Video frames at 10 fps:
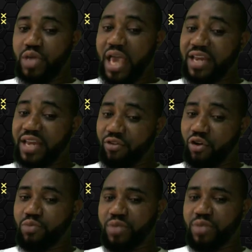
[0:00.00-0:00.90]
Where the
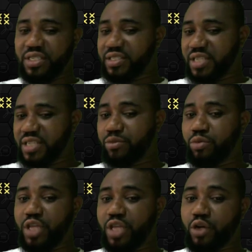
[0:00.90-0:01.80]
volume is in cm
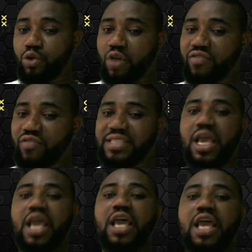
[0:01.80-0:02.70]
cube. Take note of that.
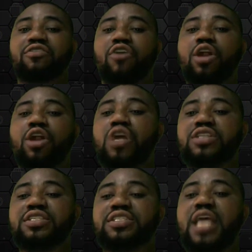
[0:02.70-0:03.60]
If the volume is
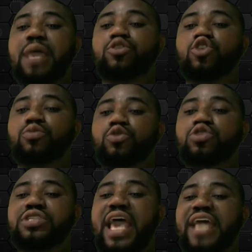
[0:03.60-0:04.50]
not in cm cube,
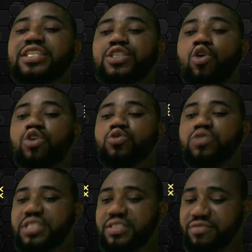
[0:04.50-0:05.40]
use n is equals to
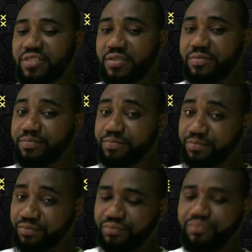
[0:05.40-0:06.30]

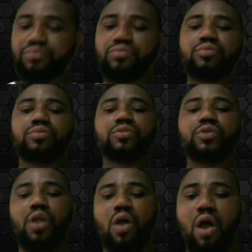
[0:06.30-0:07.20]
cv.
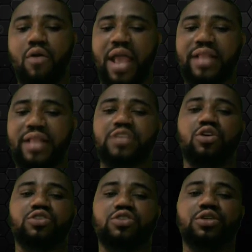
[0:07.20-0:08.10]
All right, let's
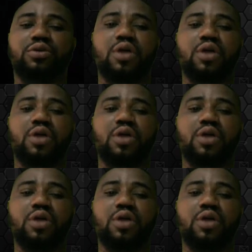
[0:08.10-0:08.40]
continue.